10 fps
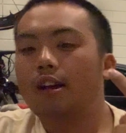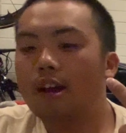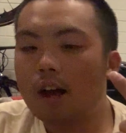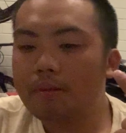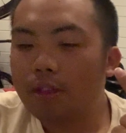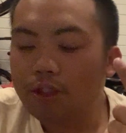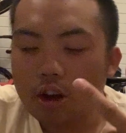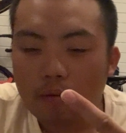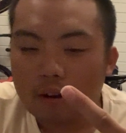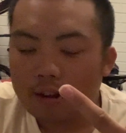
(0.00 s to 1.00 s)
Um, the
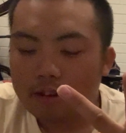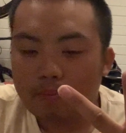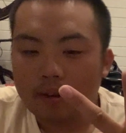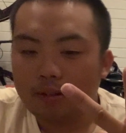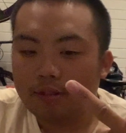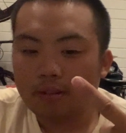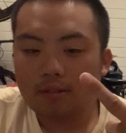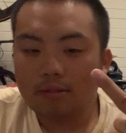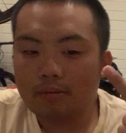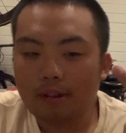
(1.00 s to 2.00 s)
third one has been
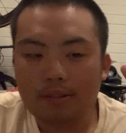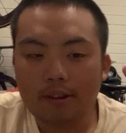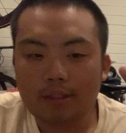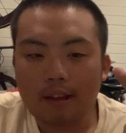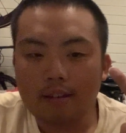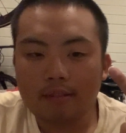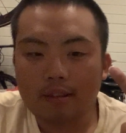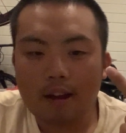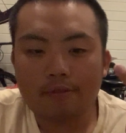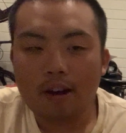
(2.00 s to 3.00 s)
just literally things
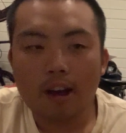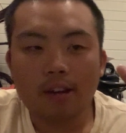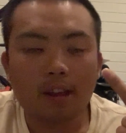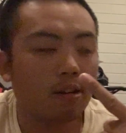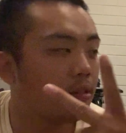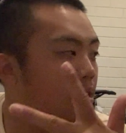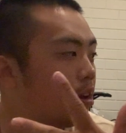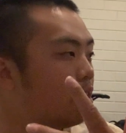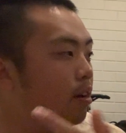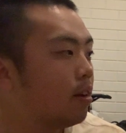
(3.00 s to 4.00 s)
I find here and
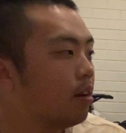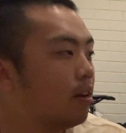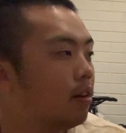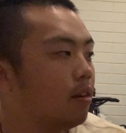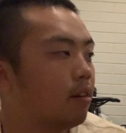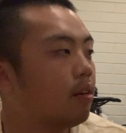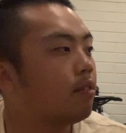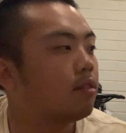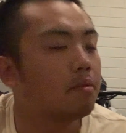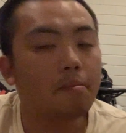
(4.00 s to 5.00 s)
there. You know,
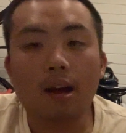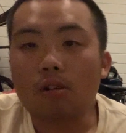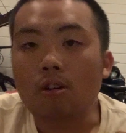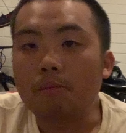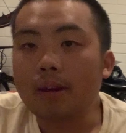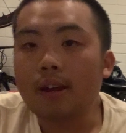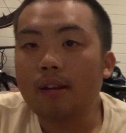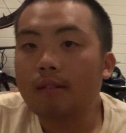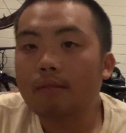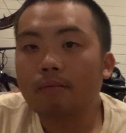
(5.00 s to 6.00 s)
someone might call
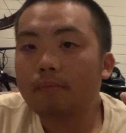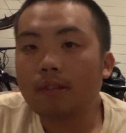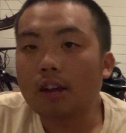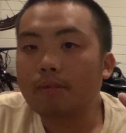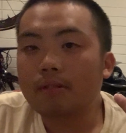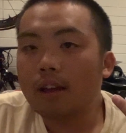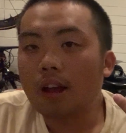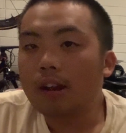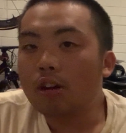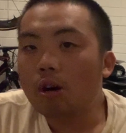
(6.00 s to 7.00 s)
me, text me saying I
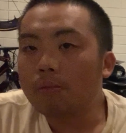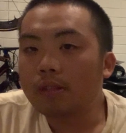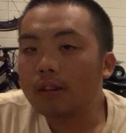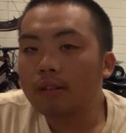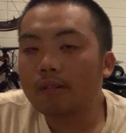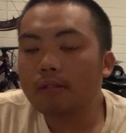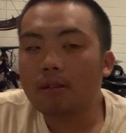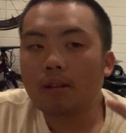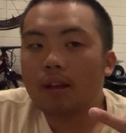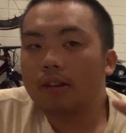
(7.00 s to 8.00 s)
need help with this, and
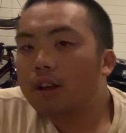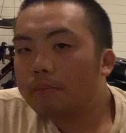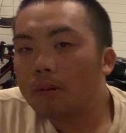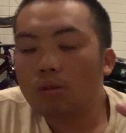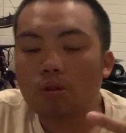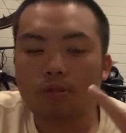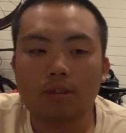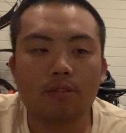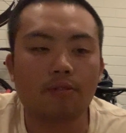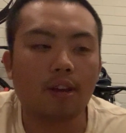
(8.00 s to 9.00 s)
I'm like, yep, I'll do it for
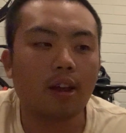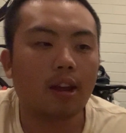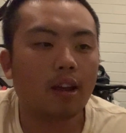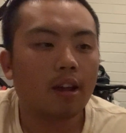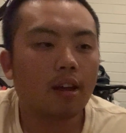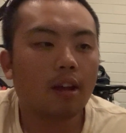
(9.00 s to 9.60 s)
this fee.